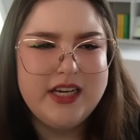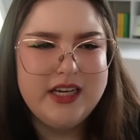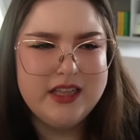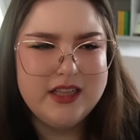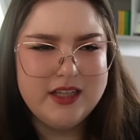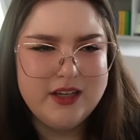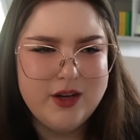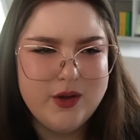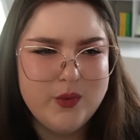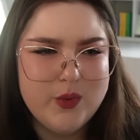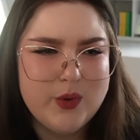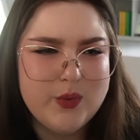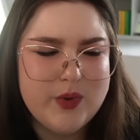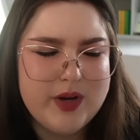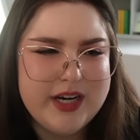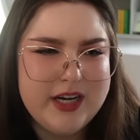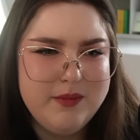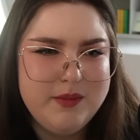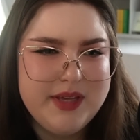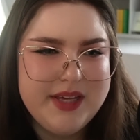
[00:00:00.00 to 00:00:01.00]
and Lena were
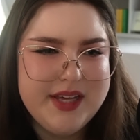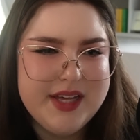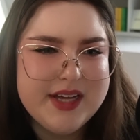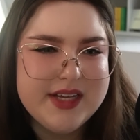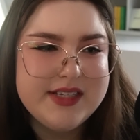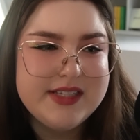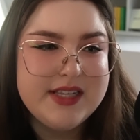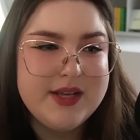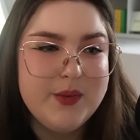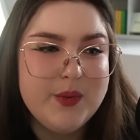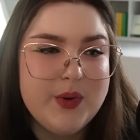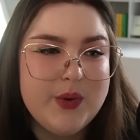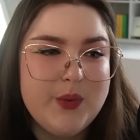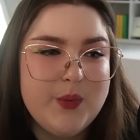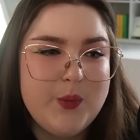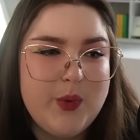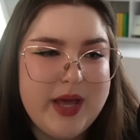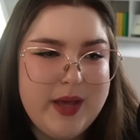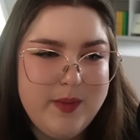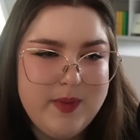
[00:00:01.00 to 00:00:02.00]
running because they were
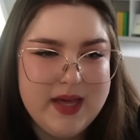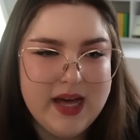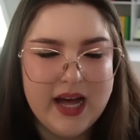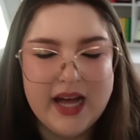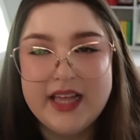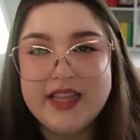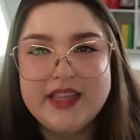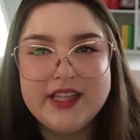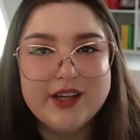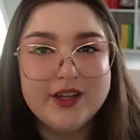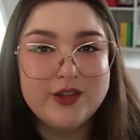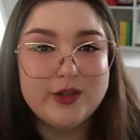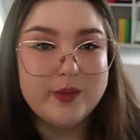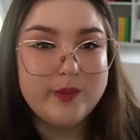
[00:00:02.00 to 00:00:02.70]
way behind the other